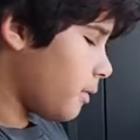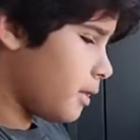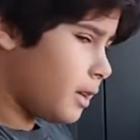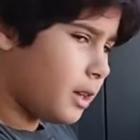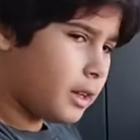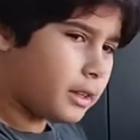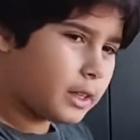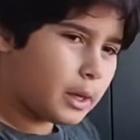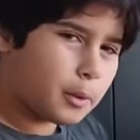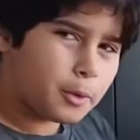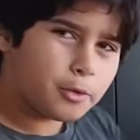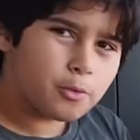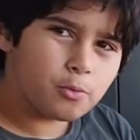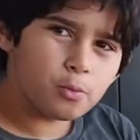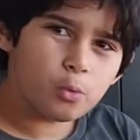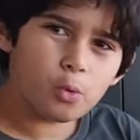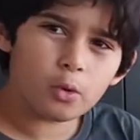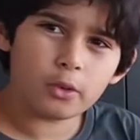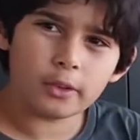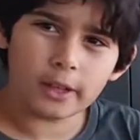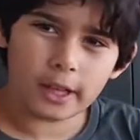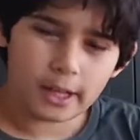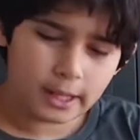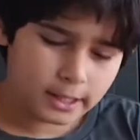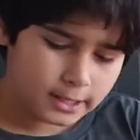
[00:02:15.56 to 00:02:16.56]
Now with
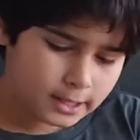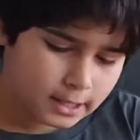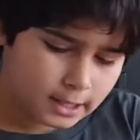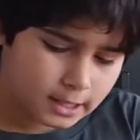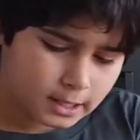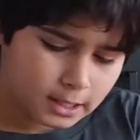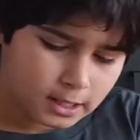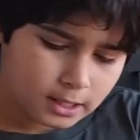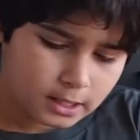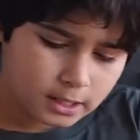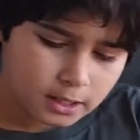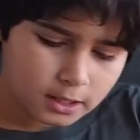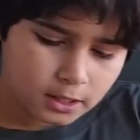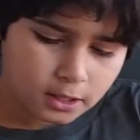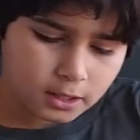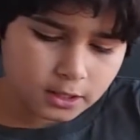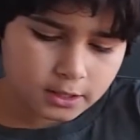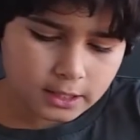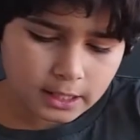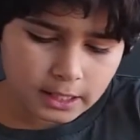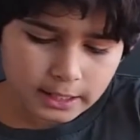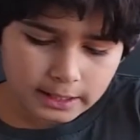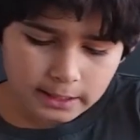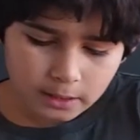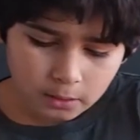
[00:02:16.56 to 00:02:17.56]
walnuts, you
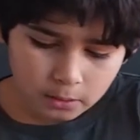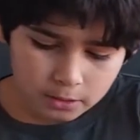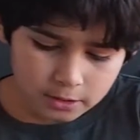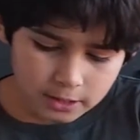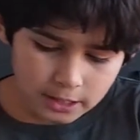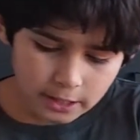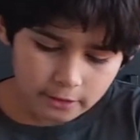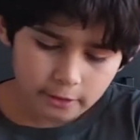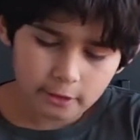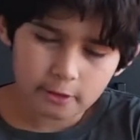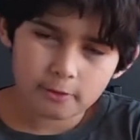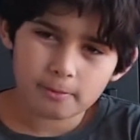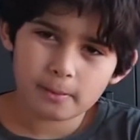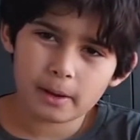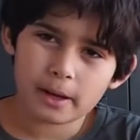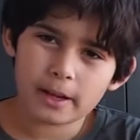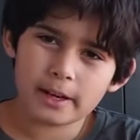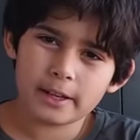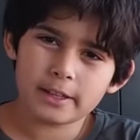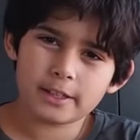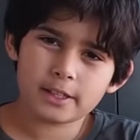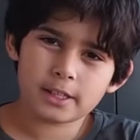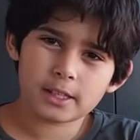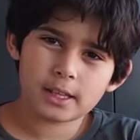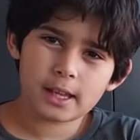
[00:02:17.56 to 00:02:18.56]
see, a little secret of mine
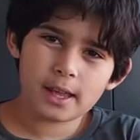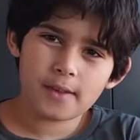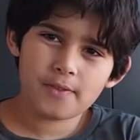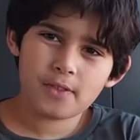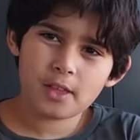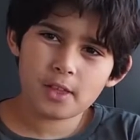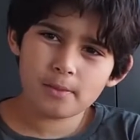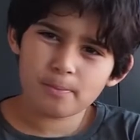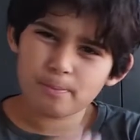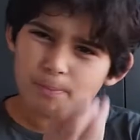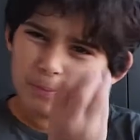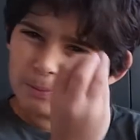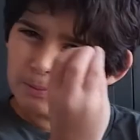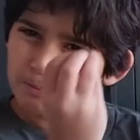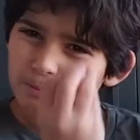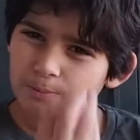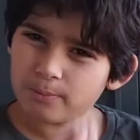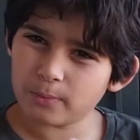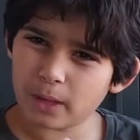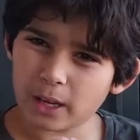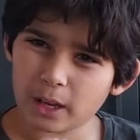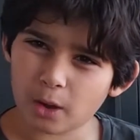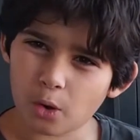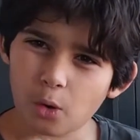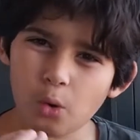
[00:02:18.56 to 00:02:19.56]
is if they're
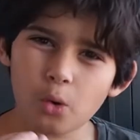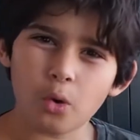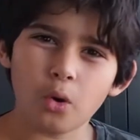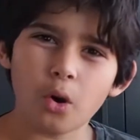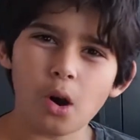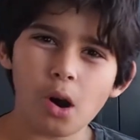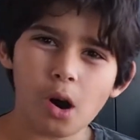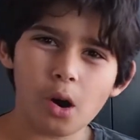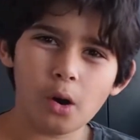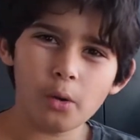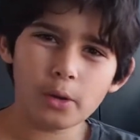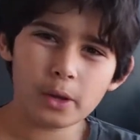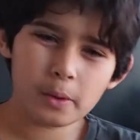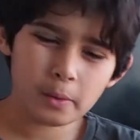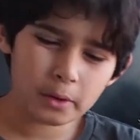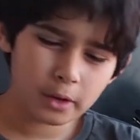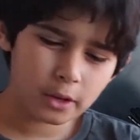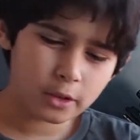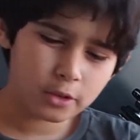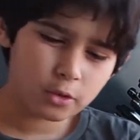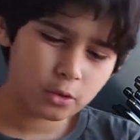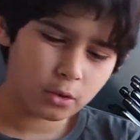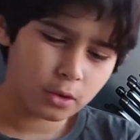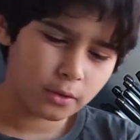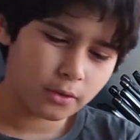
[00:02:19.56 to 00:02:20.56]
like all whole, you want to
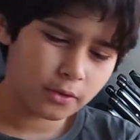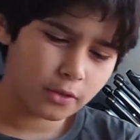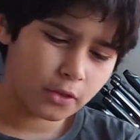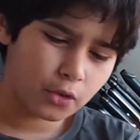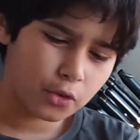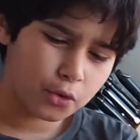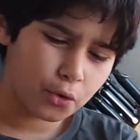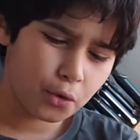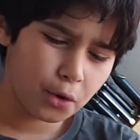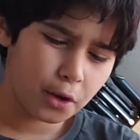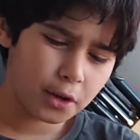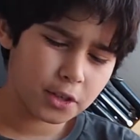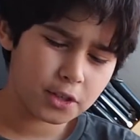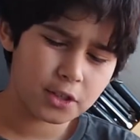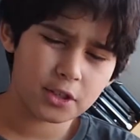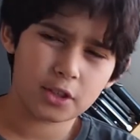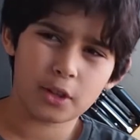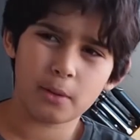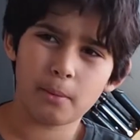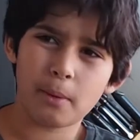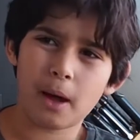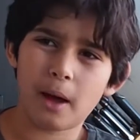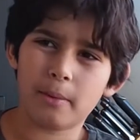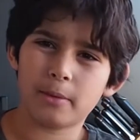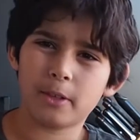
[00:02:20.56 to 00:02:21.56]
sort of crush
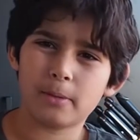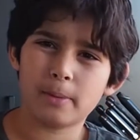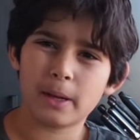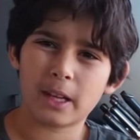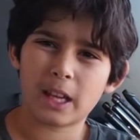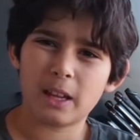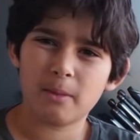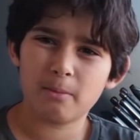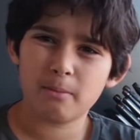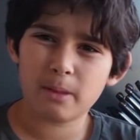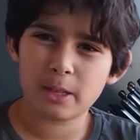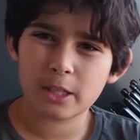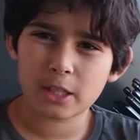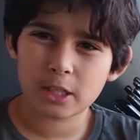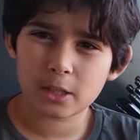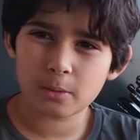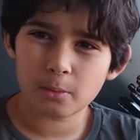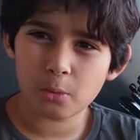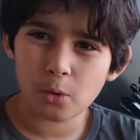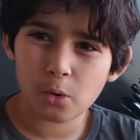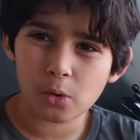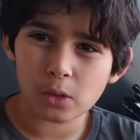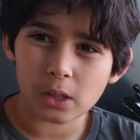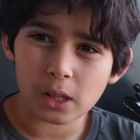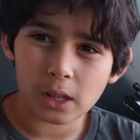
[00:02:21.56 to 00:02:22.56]
them up to make them a bit
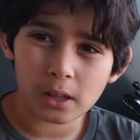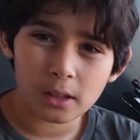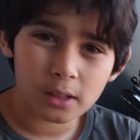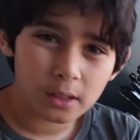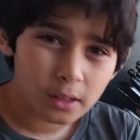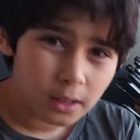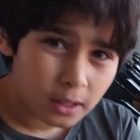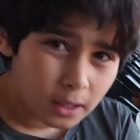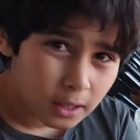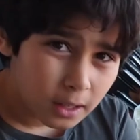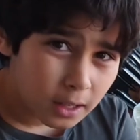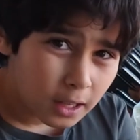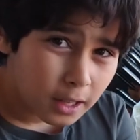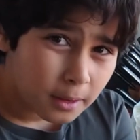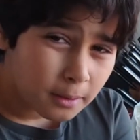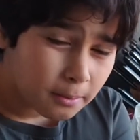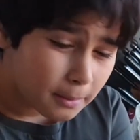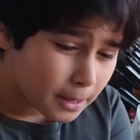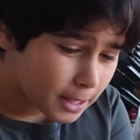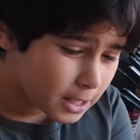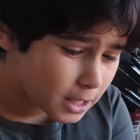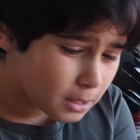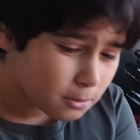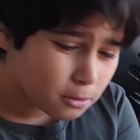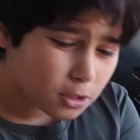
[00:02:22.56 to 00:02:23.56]
smaller.
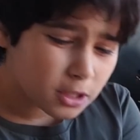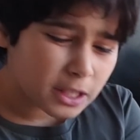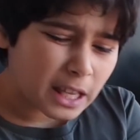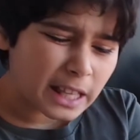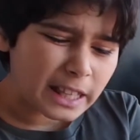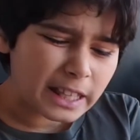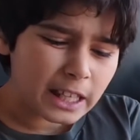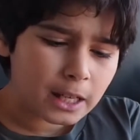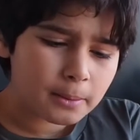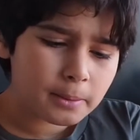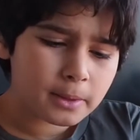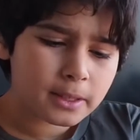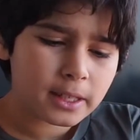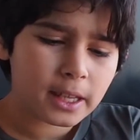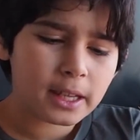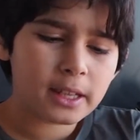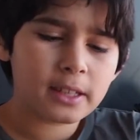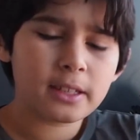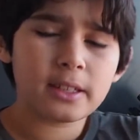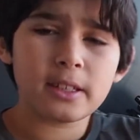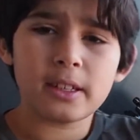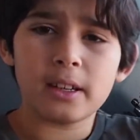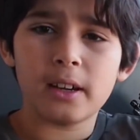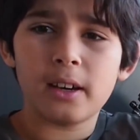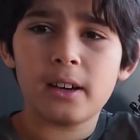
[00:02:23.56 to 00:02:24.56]
Makes them just a little bit
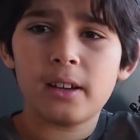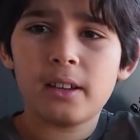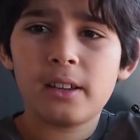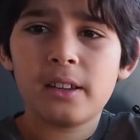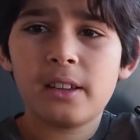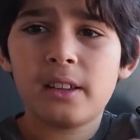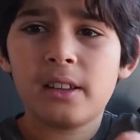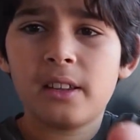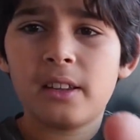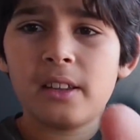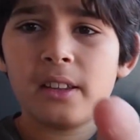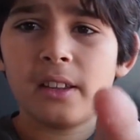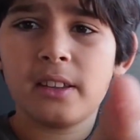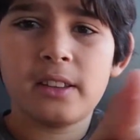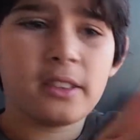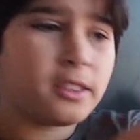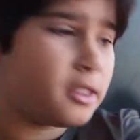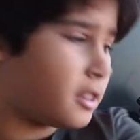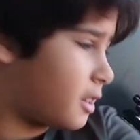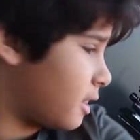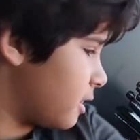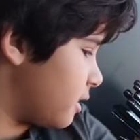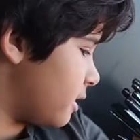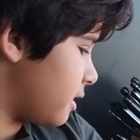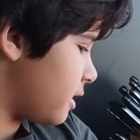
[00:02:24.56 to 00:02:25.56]
tastier, as you
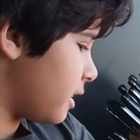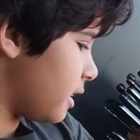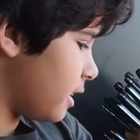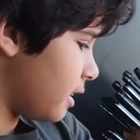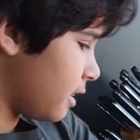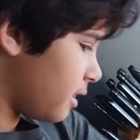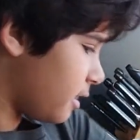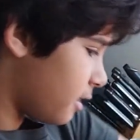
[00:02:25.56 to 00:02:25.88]
can see.